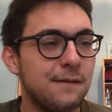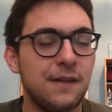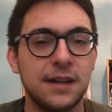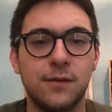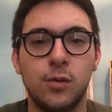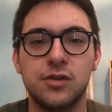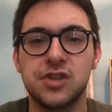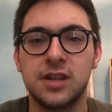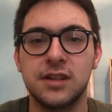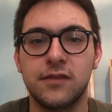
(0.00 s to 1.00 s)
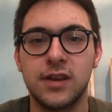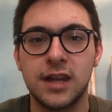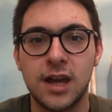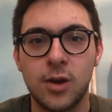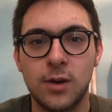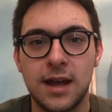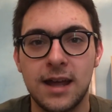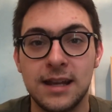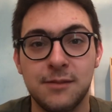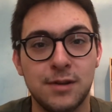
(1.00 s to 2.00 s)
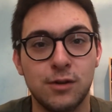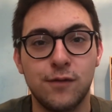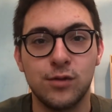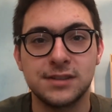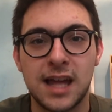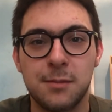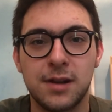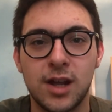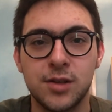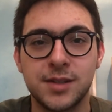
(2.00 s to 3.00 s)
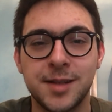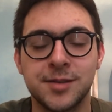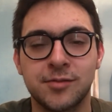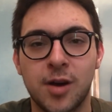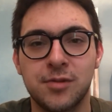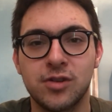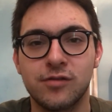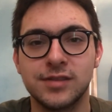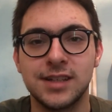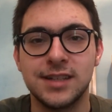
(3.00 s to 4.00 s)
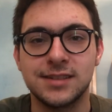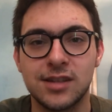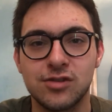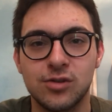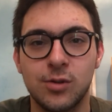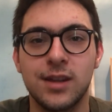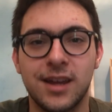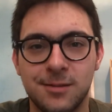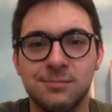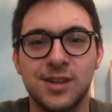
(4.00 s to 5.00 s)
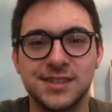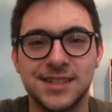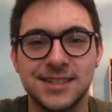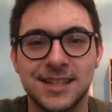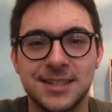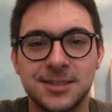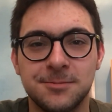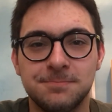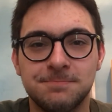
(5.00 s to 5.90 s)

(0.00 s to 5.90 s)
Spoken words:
Thanks for watching this video. Leave me your thoughts down below. Stay subscribed to Norwich City Central. And yeah, I'll see you later.